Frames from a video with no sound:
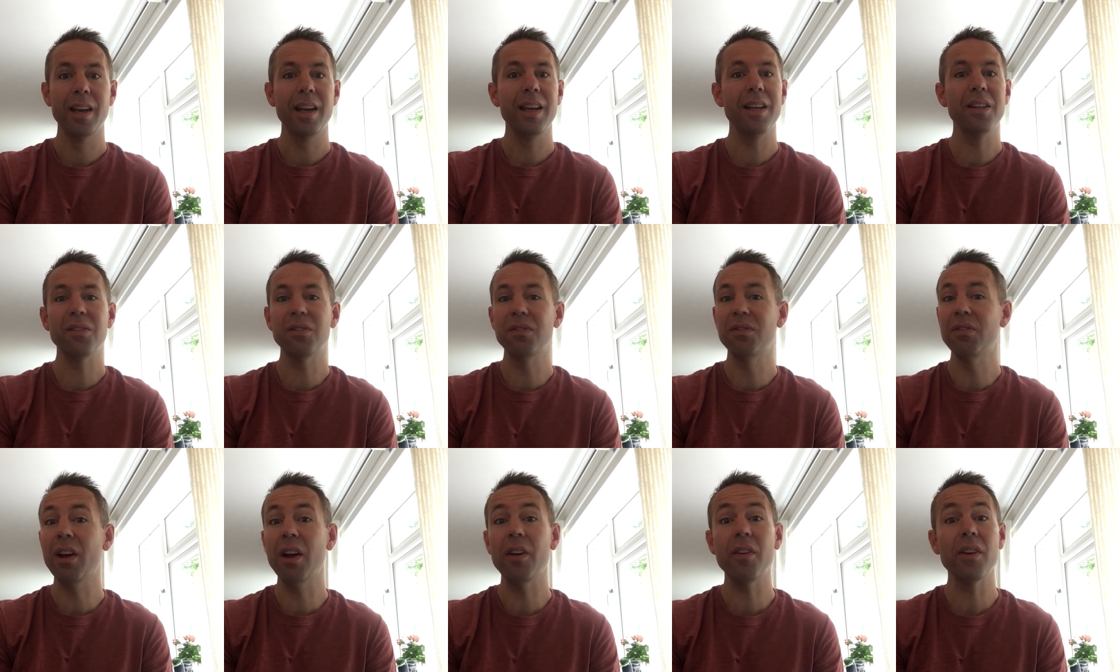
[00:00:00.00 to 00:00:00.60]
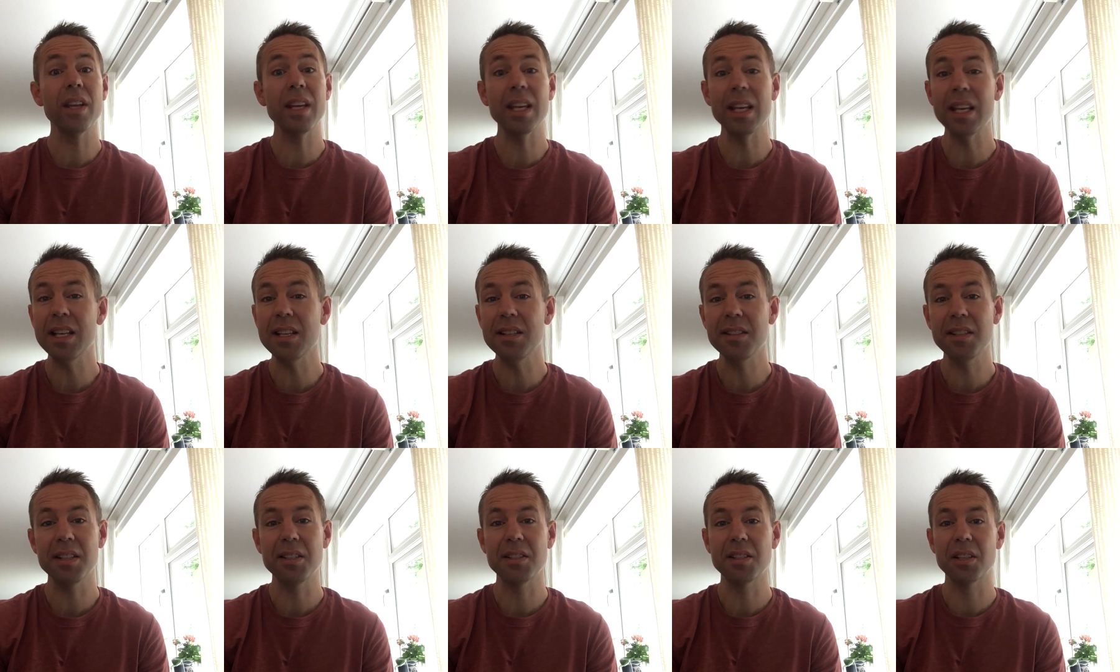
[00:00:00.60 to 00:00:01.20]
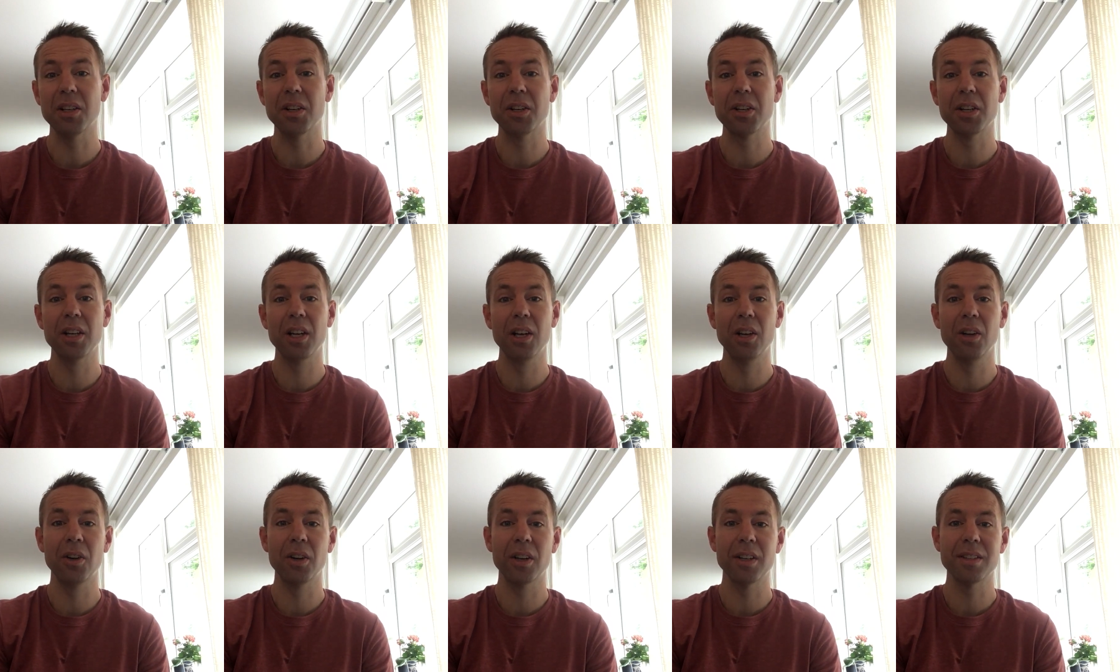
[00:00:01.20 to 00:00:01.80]
It's very easy to look at a
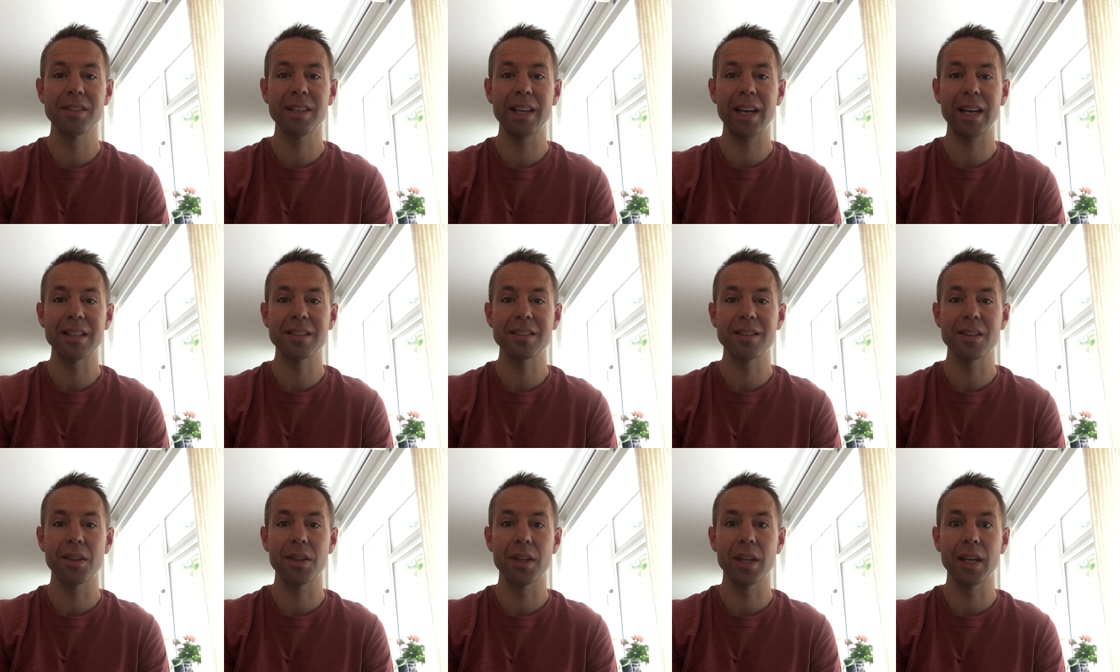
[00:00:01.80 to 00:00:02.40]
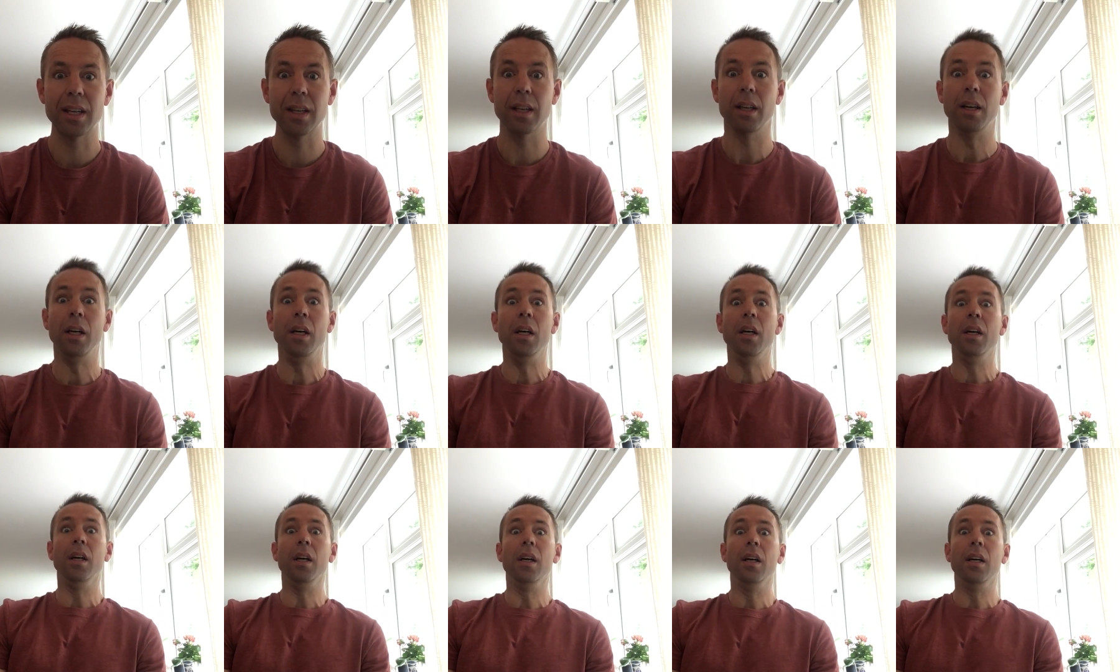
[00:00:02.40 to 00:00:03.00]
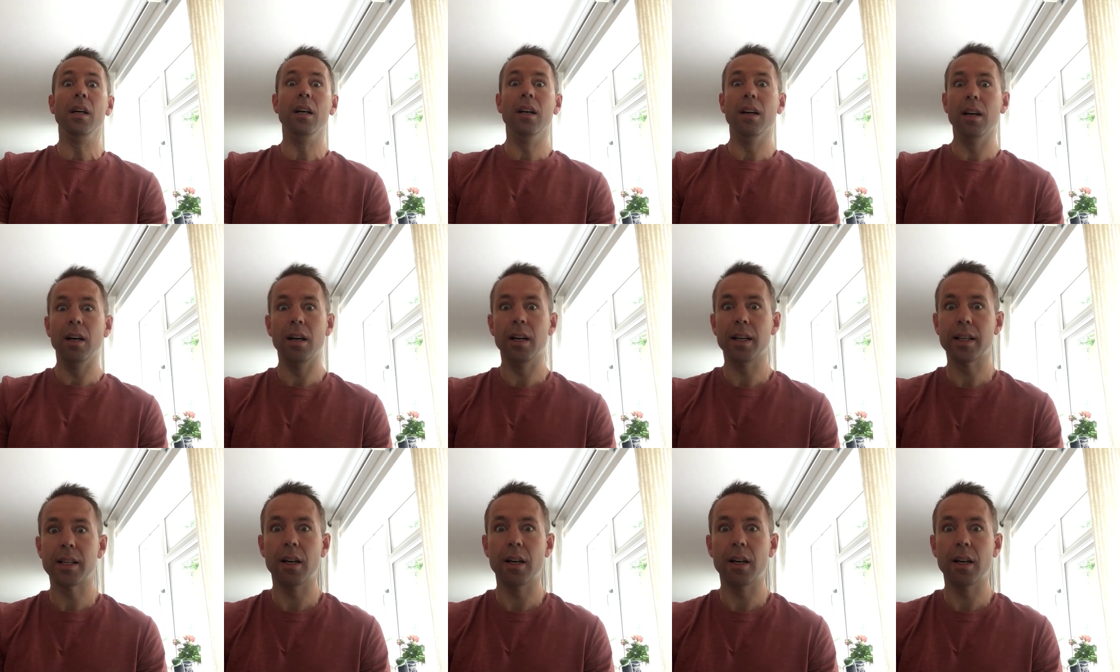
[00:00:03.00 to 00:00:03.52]
longer text and think, I